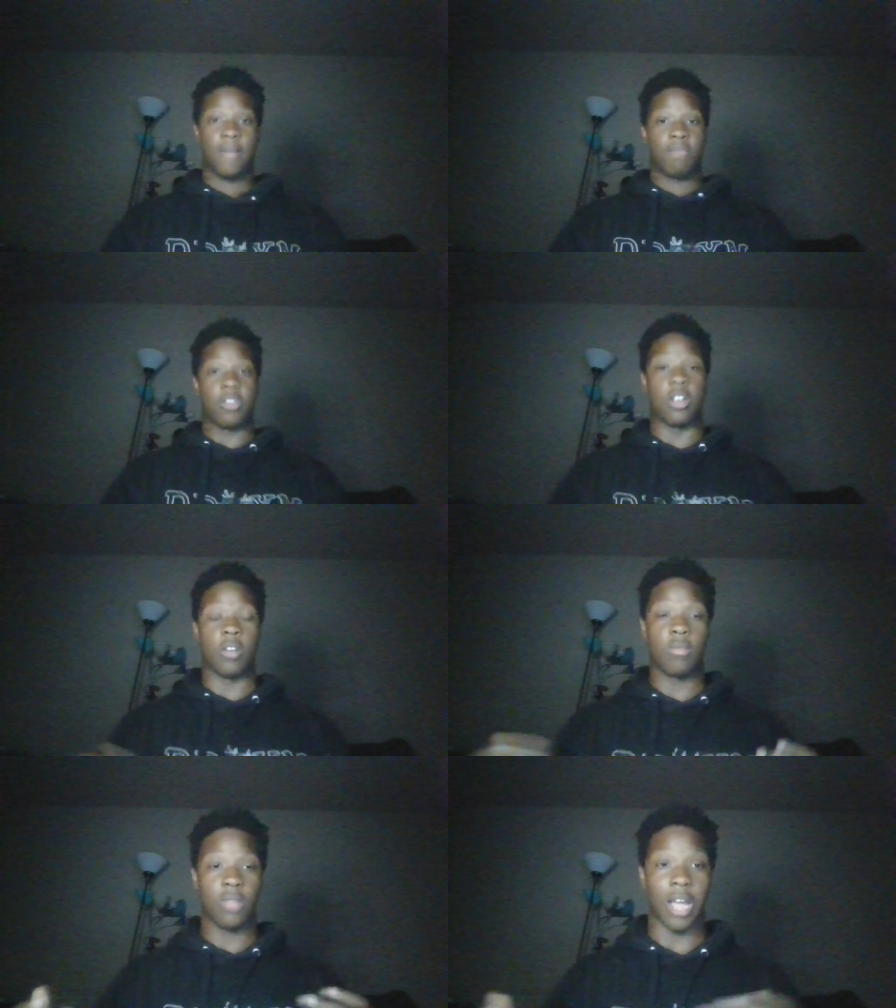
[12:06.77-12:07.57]
You
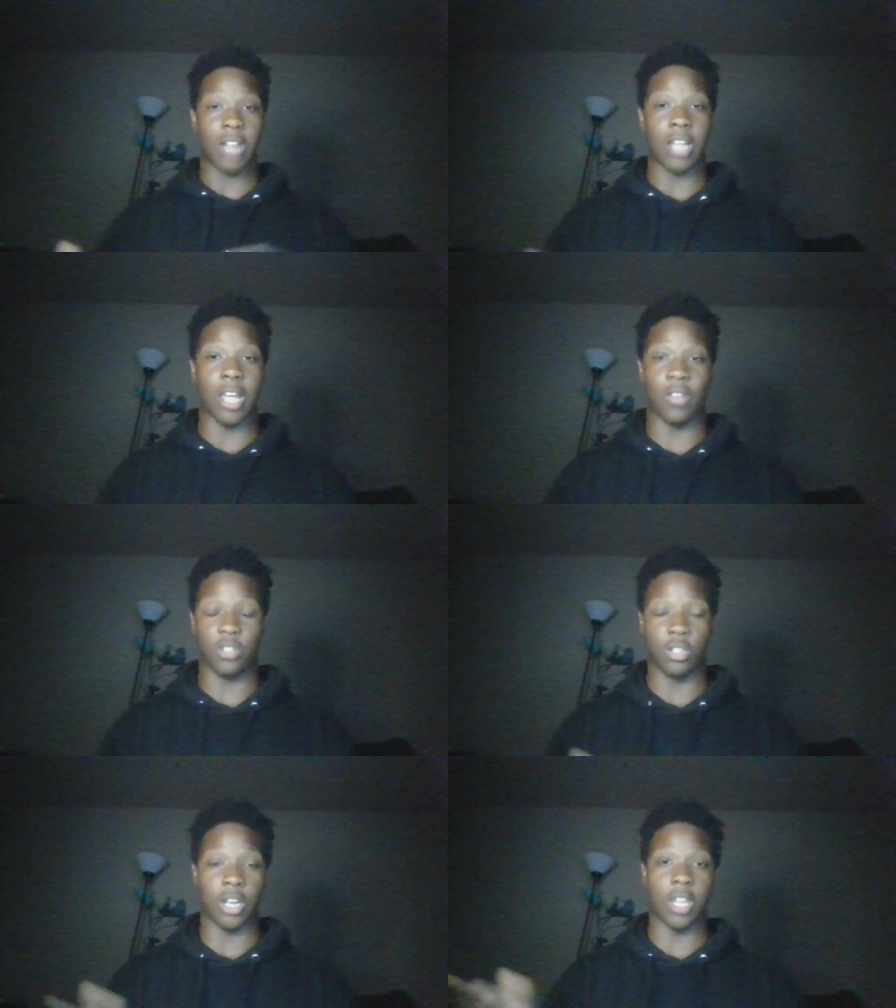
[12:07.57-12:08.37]
know, I thought as
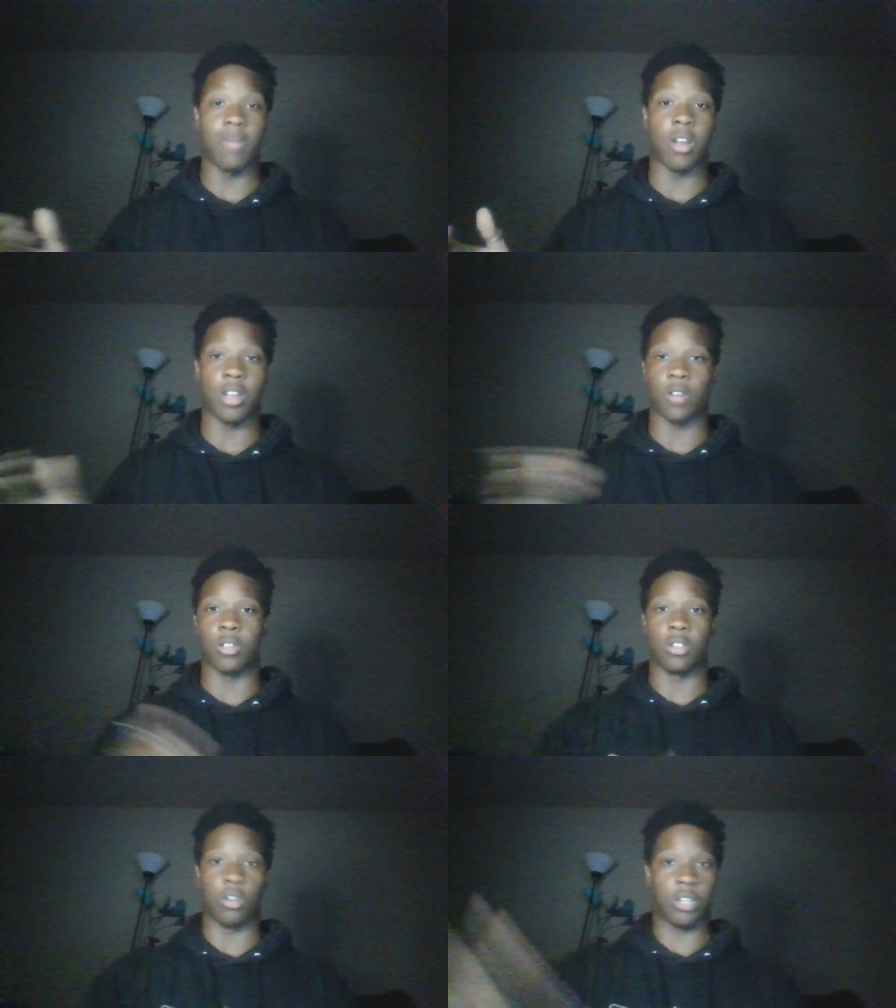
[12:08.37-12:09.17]
soon as y'all get married, y'all
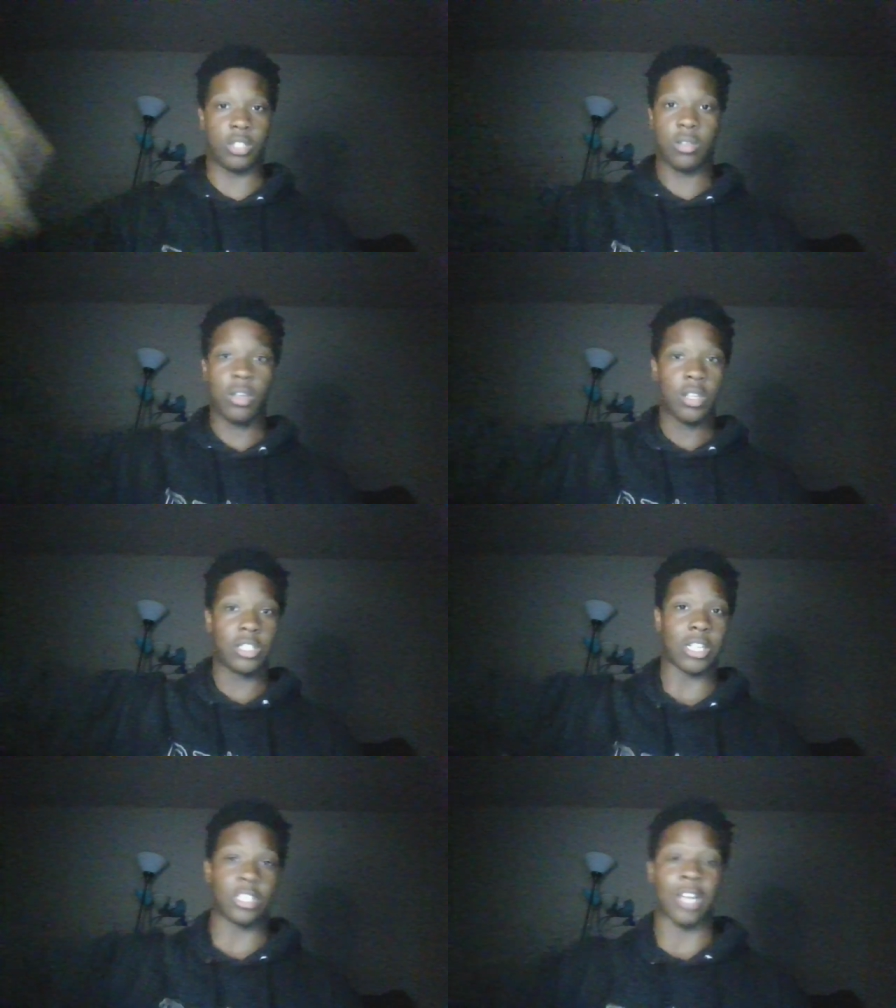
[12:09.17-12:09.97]
gonna throw this
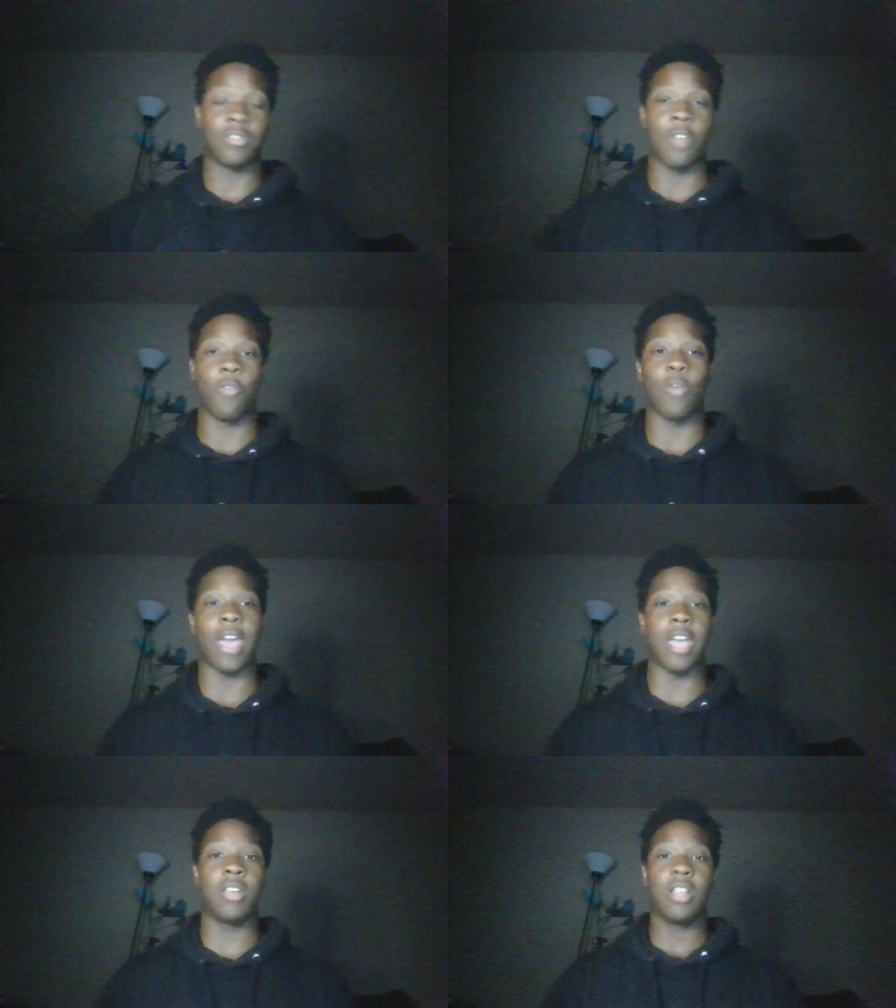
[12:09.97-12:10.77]
sex life stuff
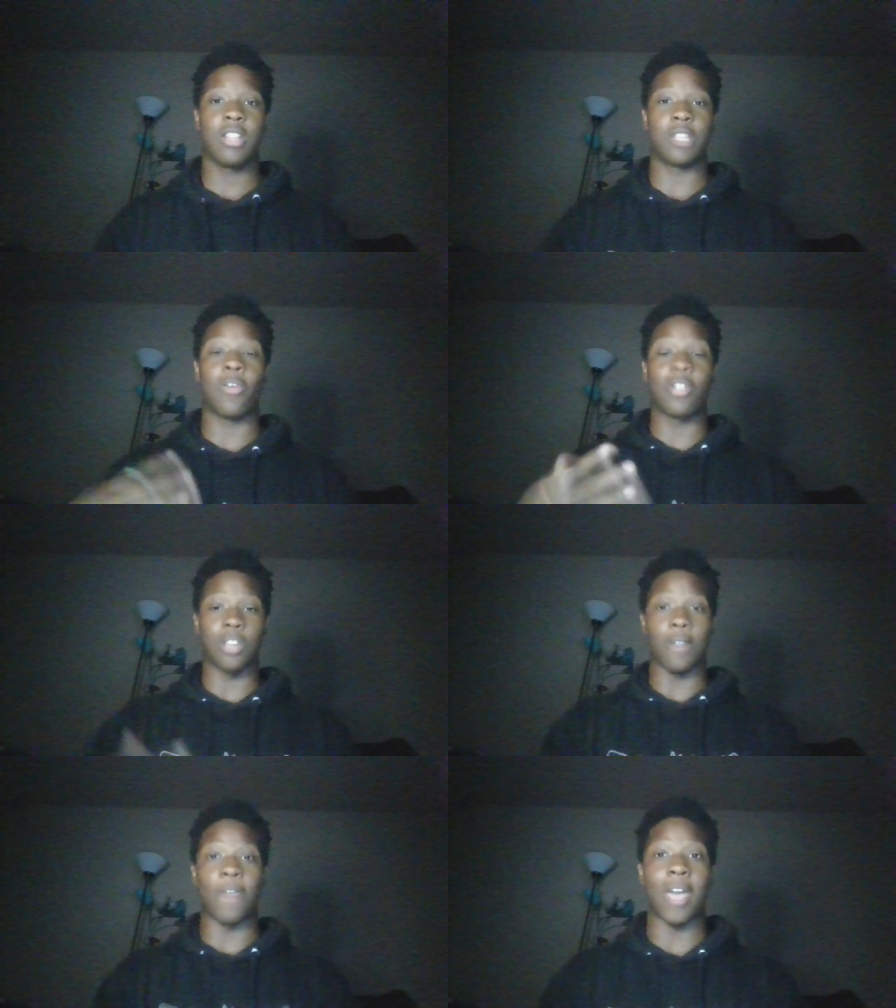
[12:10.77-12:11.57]
away. Let's focus
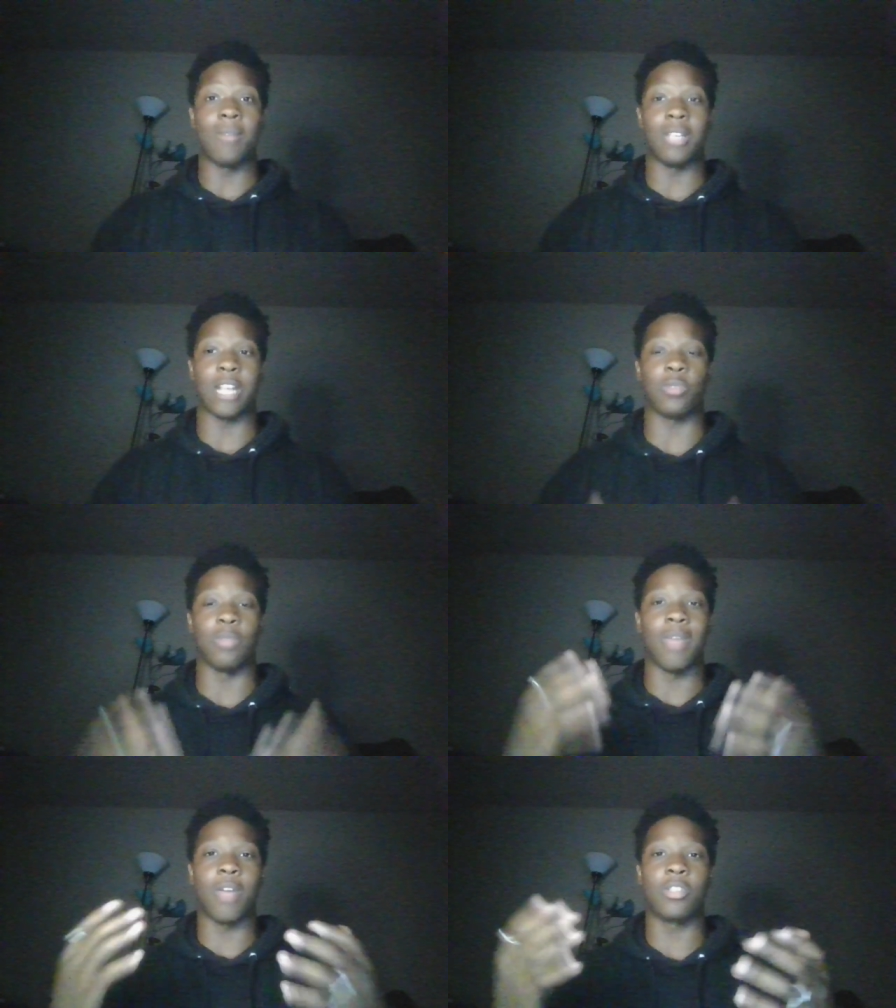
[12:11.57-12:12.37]
on the family. That's what
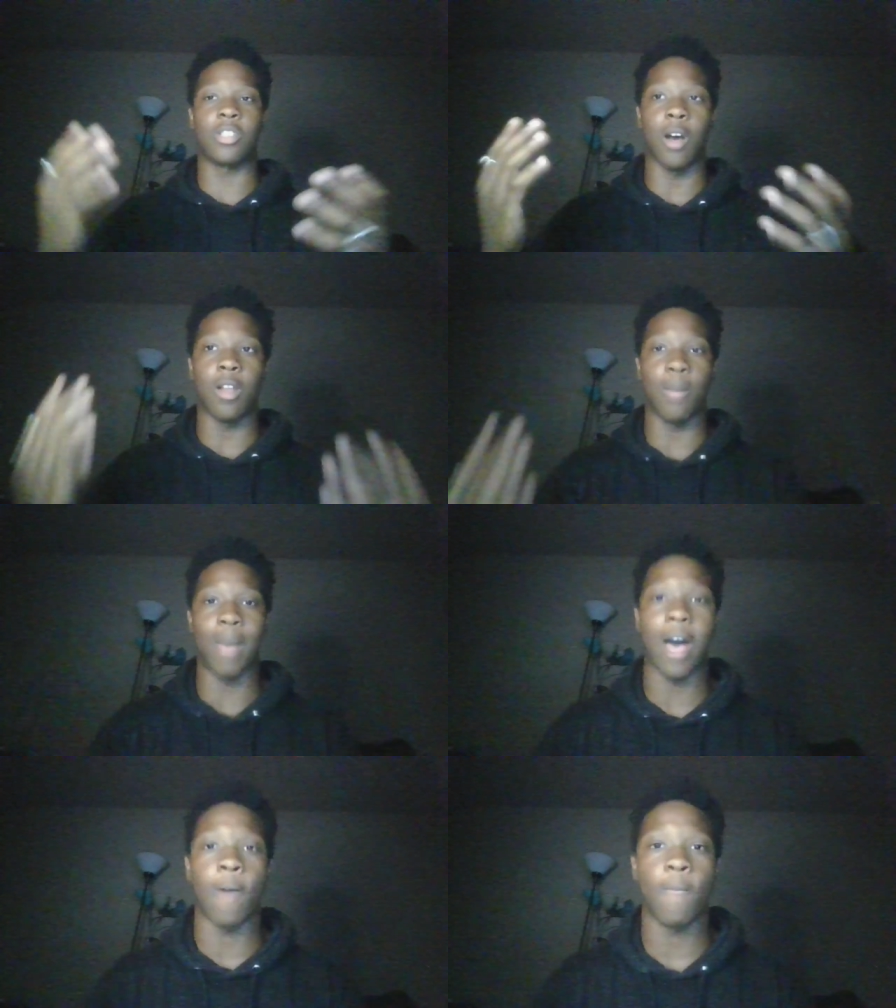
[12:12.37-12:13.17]
marriage is all about.